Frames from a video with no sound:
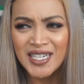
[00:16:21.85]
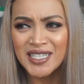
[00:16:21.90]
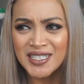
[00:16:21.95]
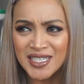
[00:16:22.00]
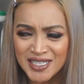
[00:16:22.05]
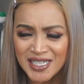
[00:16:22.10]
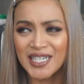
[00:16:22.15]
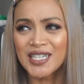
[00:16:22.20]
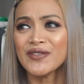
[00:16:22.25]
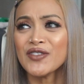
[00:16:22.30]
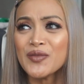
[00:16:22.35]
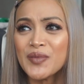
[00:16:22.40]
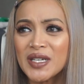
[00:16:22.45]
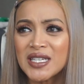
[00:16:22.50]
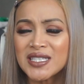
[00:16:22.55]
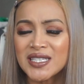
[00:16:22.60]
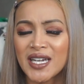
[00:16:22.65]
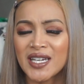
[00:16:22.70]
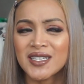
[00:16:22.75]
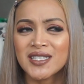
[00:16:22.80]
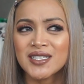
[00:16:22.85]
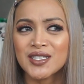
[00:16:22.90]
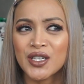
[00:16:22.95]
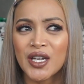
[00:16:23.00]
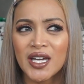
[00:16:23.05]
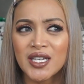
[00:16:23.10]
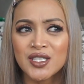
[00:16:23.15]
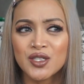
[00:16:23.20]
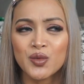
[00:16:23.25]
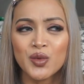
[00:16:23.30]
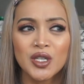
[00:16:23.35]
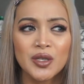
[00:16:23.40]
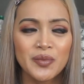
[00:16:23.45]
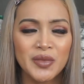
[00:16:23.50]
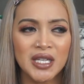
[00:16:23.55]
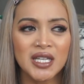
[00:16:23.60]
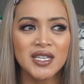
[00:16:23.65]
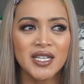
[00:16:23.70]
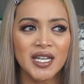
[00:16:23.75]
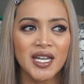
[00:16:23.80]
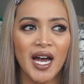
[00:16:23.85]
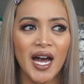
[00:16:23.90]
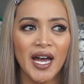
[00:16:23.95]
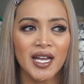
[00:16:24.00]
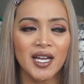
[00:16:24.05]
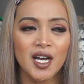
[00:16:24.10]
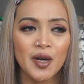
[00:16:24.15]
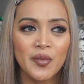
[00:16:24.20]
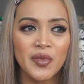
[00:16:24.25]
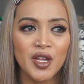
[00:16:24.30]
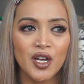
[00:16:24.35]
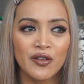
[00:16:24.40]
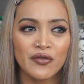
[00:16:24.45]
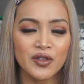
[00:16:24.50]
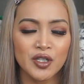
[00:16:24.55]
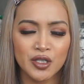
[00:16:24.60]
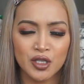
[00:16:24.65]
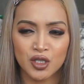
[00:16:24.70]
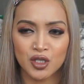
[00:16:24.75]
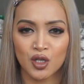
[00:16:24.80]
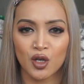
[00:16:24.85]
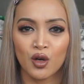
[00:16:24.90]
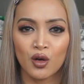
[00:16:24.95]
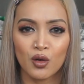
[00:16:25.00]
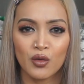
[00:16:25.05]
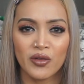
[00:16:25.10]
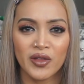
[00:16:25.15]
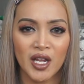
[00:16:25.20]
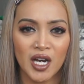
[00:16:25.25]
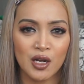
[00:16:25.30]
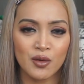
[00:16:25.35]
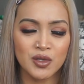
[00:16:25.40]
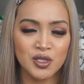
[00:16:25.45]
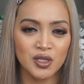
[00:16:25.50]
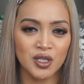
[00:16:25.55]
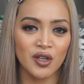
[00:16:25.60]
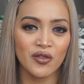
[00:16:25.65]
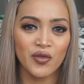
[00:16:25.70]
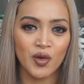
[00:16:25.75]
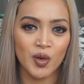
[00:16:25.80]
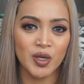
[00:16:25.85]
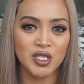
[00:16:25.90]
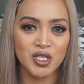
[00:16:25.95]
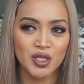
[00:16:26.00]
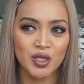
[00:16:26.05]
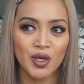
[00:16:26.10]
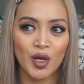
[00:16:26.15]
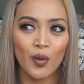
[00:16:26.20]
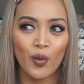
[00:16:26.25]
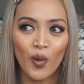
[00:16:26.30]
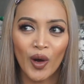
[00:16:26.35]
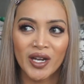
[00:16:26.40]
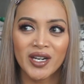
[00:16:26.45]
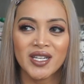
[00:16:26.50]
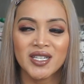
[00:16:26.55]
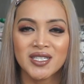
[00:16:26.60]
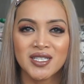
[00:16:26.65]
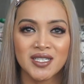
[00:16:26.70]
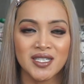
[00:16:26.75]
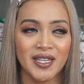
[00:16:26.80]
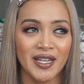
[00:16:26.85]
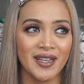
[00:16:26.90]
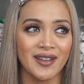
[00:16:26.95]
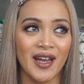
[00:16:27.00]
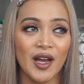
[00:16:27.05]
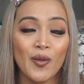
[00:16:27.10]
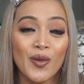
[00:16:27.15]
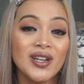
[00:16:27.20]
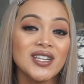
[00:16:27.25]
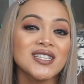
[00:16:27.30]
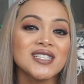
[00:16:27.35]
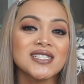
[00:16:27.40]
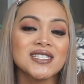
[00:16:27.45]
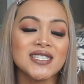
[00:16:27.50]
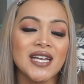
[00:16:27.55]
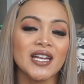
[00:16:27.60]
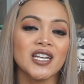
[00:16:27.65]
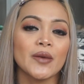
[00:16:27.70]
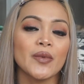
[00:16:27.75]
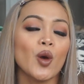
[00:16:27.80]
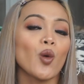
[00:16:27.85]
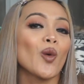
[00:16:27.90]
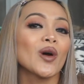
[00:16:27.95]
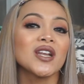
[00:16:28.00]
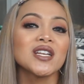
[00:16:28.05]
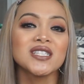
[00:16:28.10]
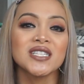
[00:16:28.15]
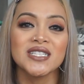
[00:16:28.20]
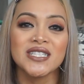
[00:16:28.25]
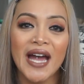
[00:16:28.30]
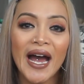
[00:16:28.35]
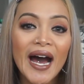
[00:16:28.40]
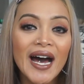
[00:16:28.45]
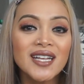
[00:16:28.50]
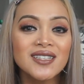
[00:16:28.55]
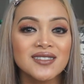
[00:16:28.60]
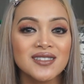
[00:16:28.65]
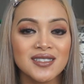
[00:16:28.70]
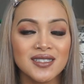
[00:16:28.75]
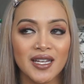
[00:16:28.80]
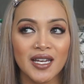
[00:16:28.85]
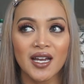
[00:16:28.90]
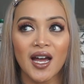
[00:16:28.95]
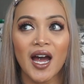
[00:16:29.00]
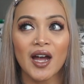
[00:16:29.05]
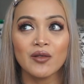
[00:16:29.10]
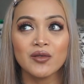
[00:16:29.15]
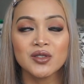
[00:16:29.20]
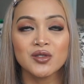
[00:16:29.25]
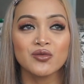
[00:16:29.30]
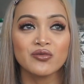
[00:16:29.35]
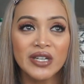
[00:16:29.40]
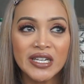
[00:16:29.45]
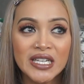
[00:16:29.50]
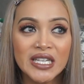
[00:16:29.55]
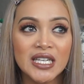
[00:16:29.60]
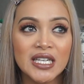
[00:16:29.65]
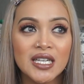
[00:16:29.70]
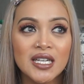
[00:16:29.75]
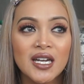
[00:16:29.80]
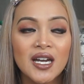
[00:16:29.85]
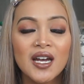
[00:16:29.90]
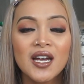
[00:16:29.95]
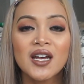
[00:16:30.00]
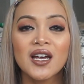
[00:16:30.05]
Does that even make sense? You guys do what I mean? Like, I come there for a show that I was looking forward to. I wanted to stand up. I wanted to dance. Like, I was ready.